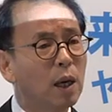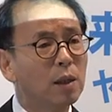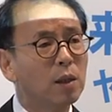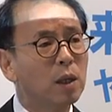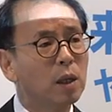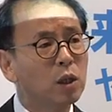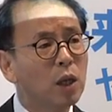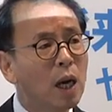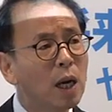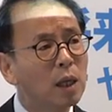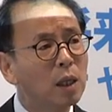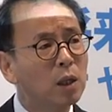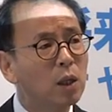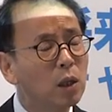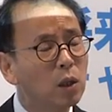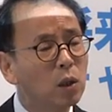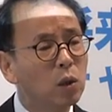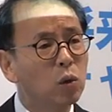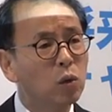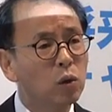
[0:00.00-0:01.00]
I said China
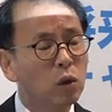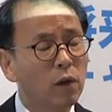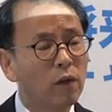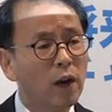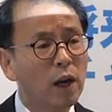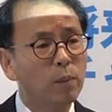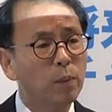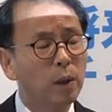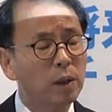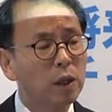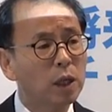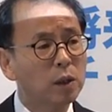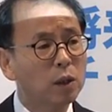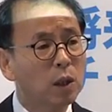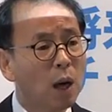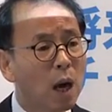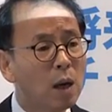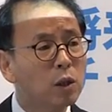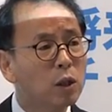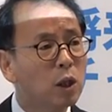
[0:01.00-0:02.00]
needs to develop, just
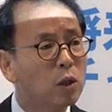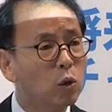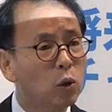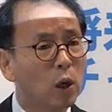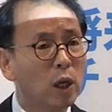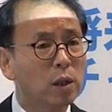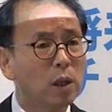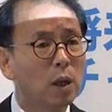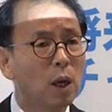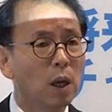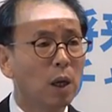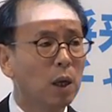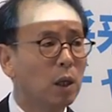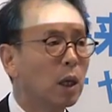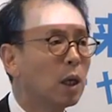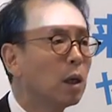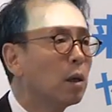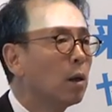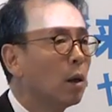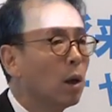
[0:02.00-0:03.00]
concentrate
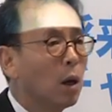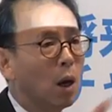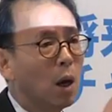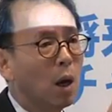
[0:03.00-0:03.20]
in